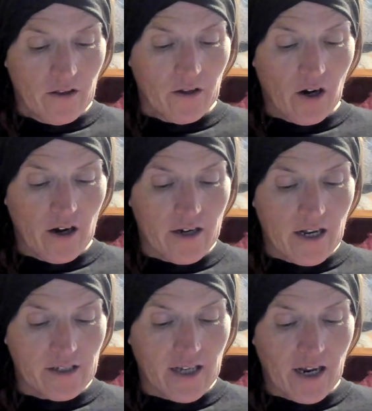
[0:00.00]
The garden
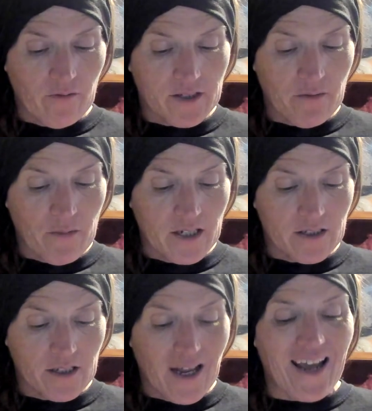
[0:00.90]
outside was an
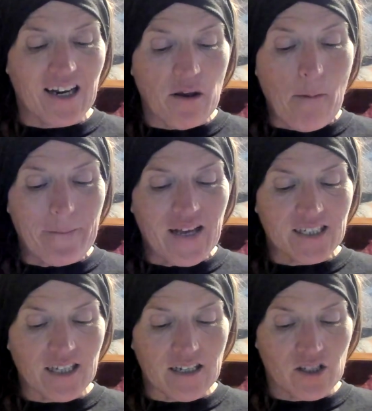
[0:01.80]

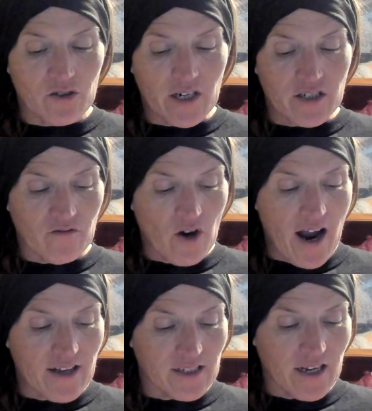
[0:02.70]
immense stretch of
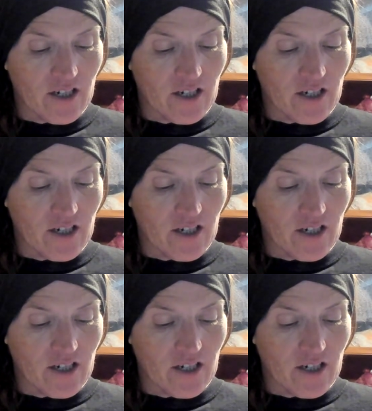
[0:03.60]
grass,